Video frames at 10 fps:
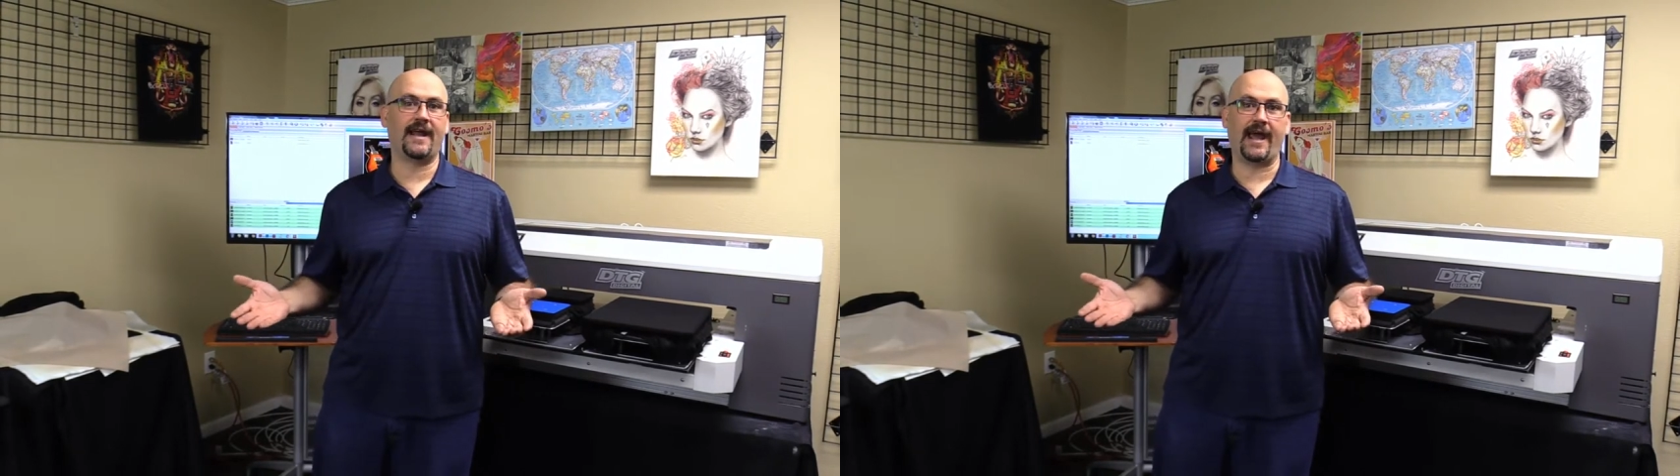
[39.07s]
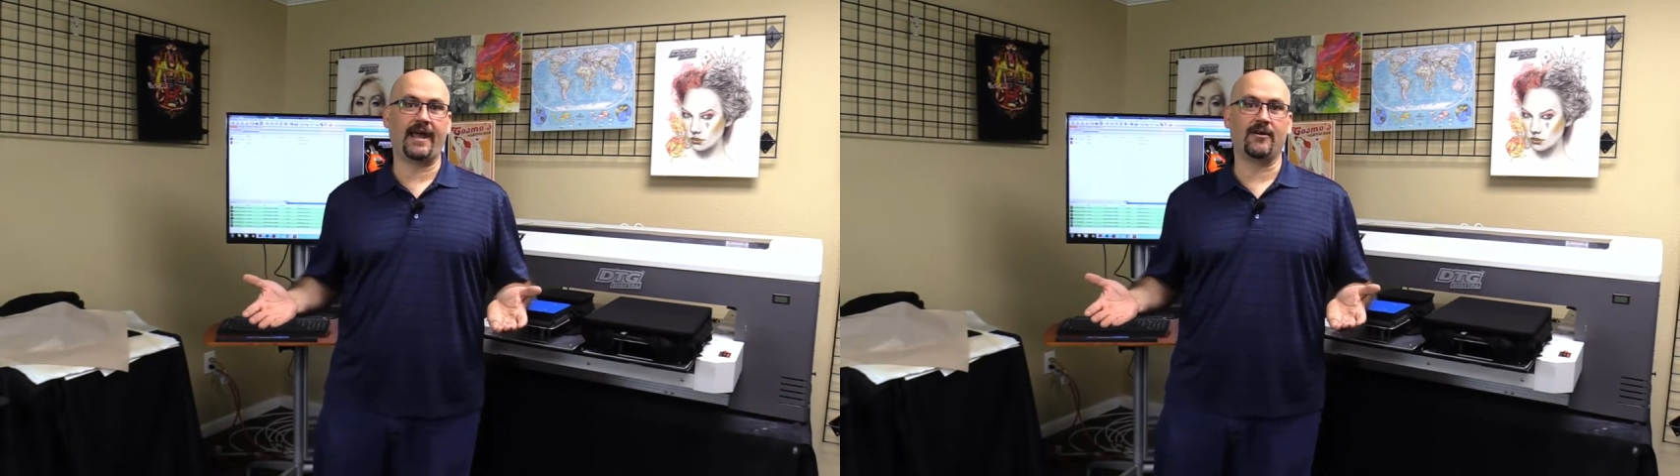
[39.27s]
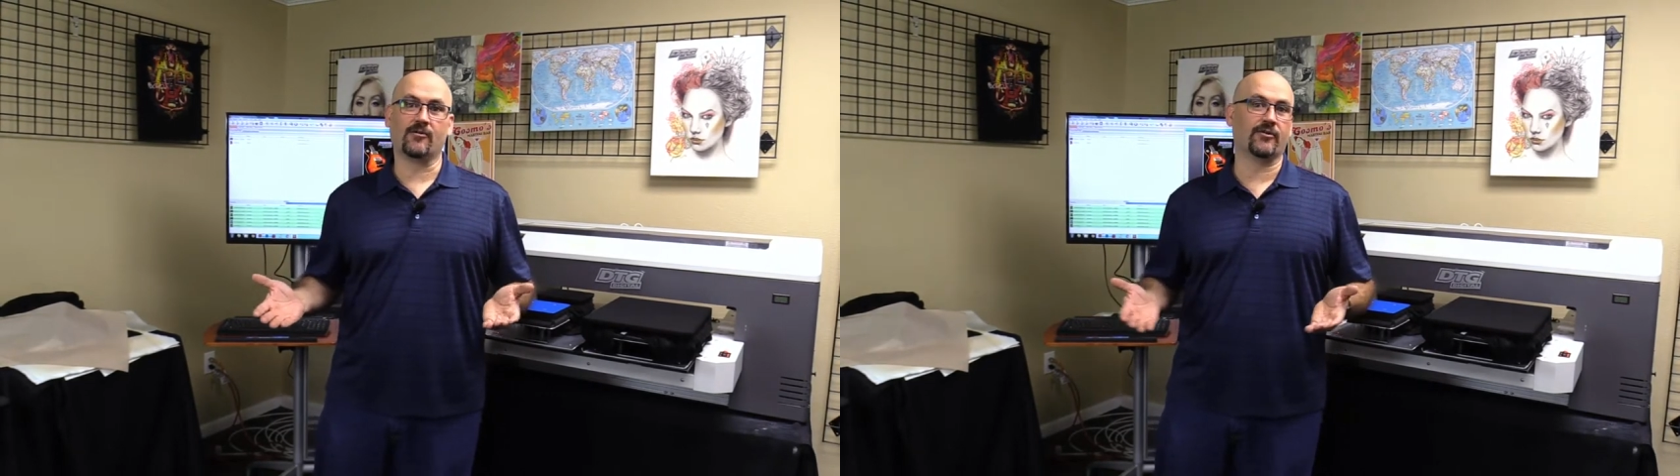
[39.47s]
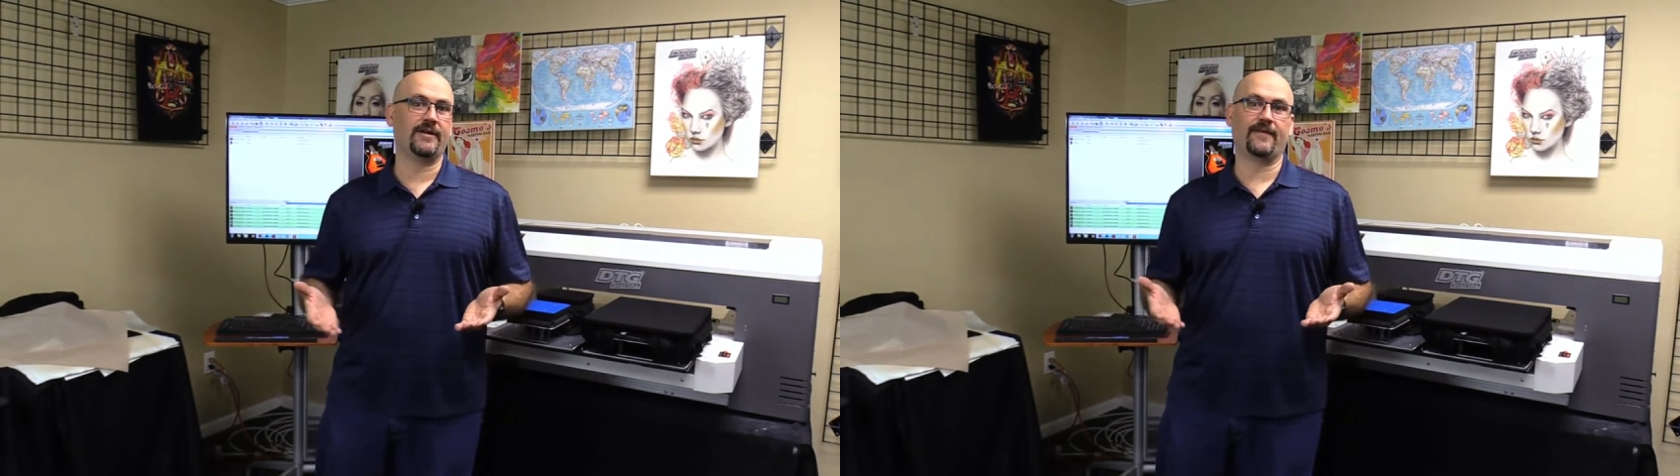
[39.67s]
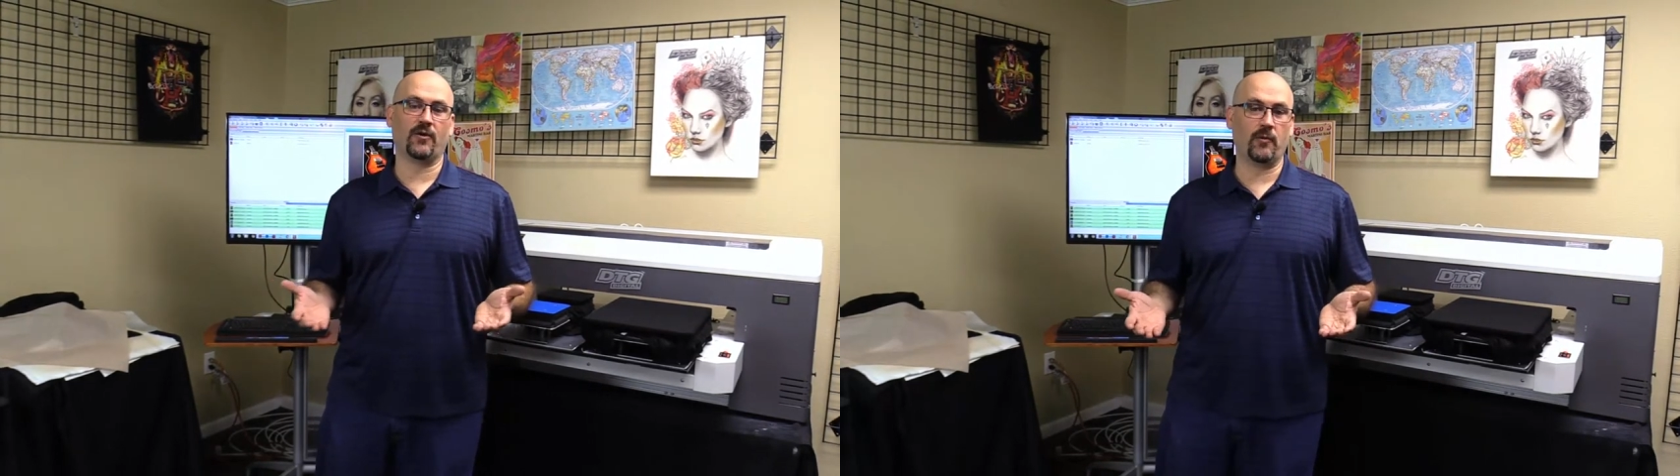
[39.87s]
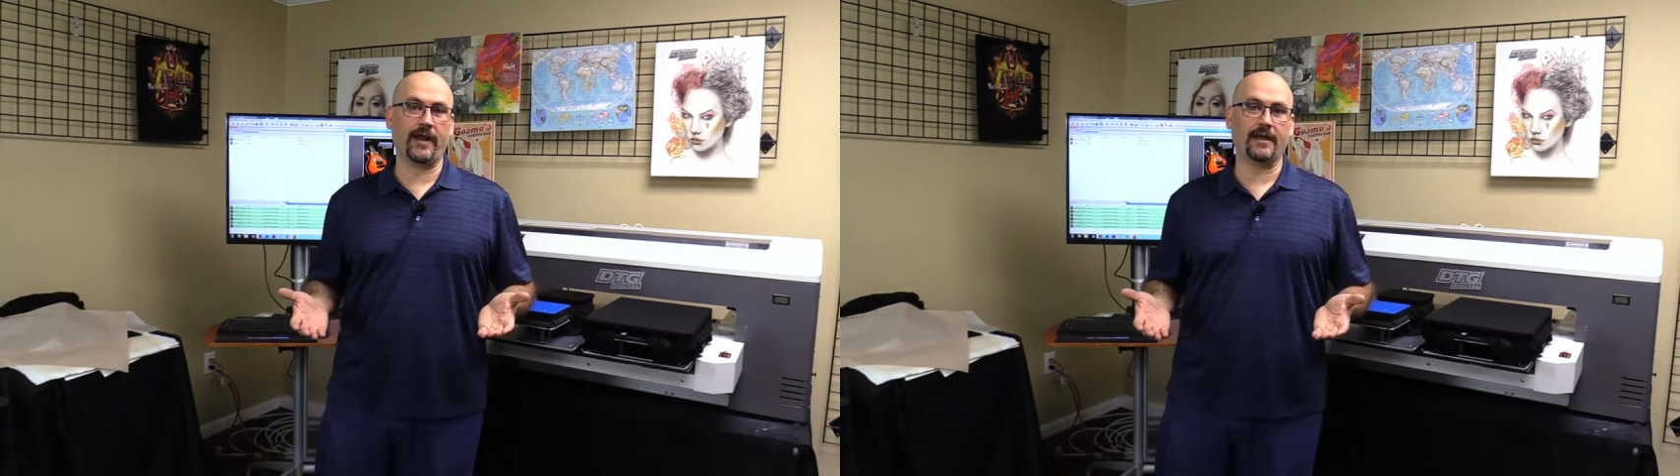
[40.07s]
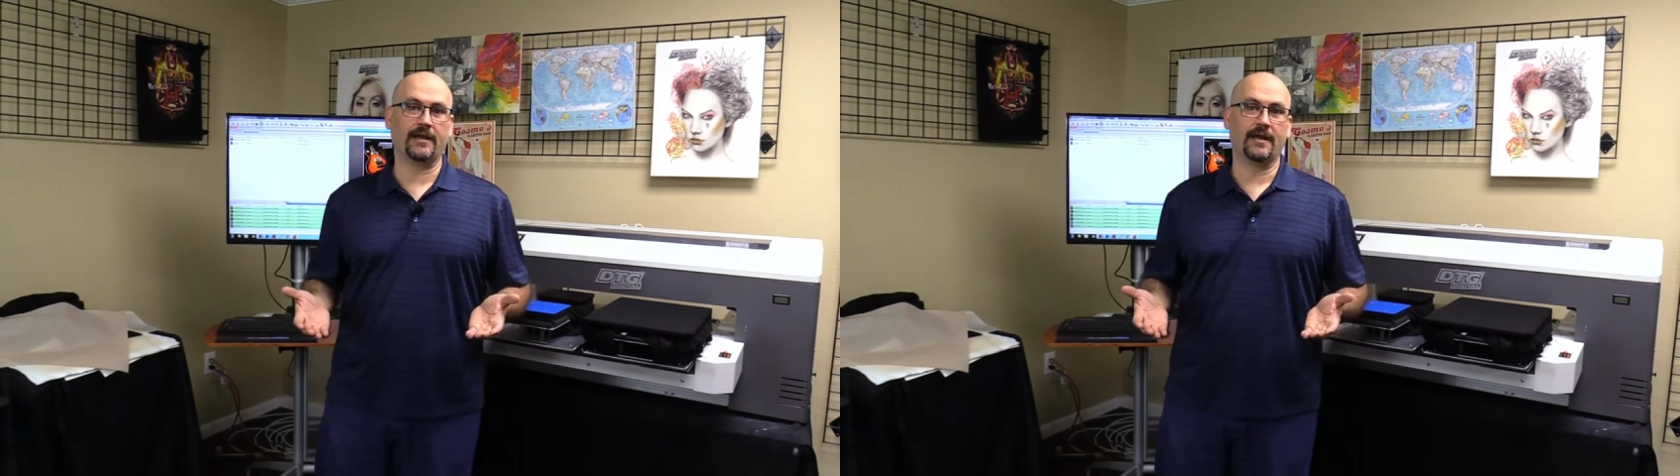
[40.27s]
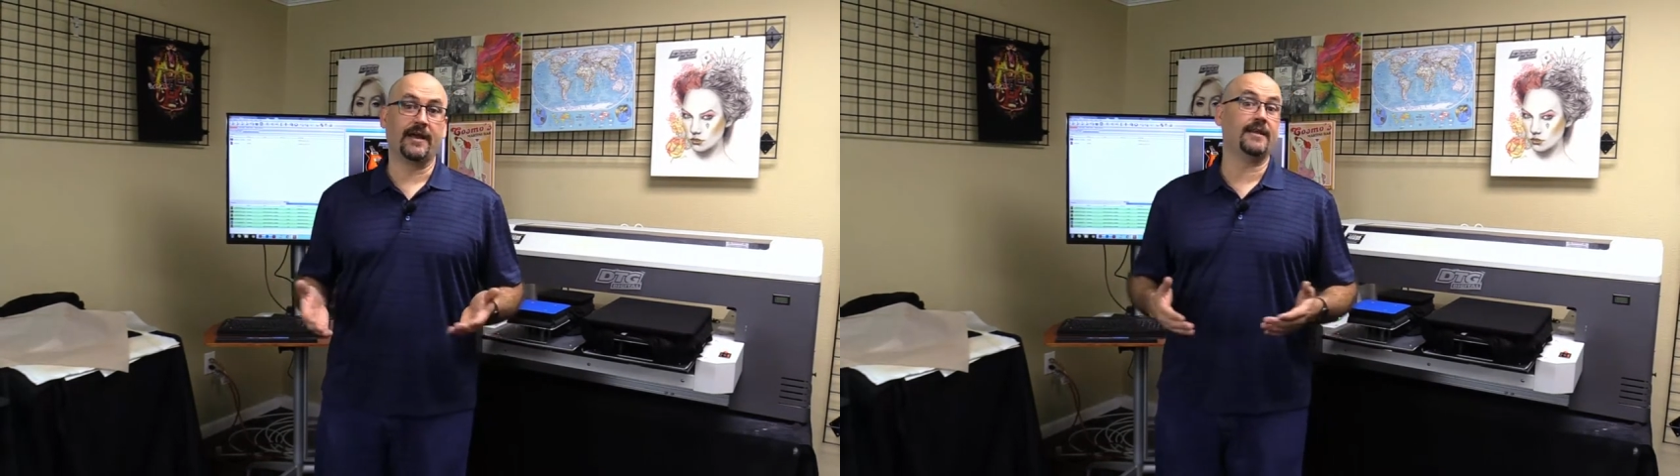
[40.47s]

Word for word: day or even a week.